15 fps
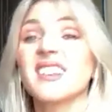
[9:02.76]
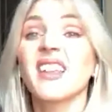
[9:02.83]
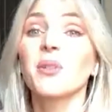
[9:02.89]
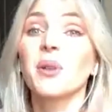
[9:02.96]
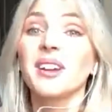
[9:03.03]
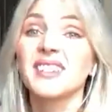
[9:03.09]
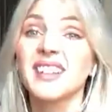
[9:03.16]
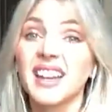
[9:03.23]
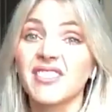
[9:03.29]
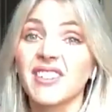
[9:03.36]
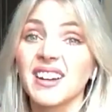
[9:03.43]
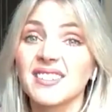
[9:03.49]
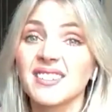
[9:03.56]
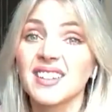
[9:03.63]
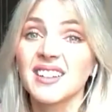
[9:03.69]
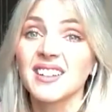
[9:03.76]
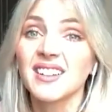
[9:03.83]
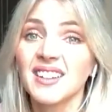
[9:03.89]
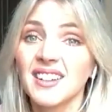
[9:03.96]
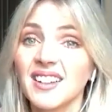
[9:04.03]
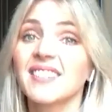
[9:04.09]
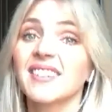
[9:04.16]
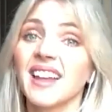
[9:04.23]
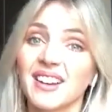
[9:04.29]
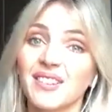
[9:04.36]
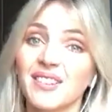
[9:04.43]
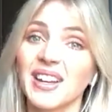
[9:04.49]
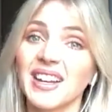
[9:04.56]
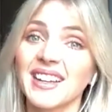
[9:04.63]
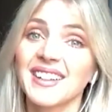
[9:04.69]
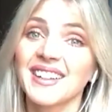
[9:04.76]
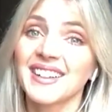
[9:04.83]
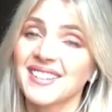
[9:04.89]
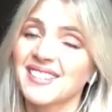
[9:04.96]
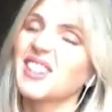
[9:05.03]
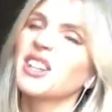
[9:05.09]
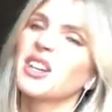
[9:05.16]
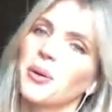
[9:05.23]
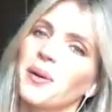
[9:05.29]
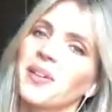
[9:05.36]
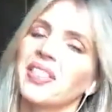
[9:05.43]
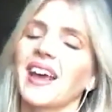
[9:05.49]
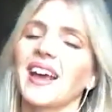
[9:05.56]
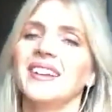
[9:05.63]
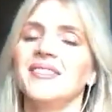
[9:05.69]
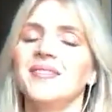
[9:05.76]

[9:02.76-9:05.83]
otherwise you get arrested down in Vic, so you don't want that.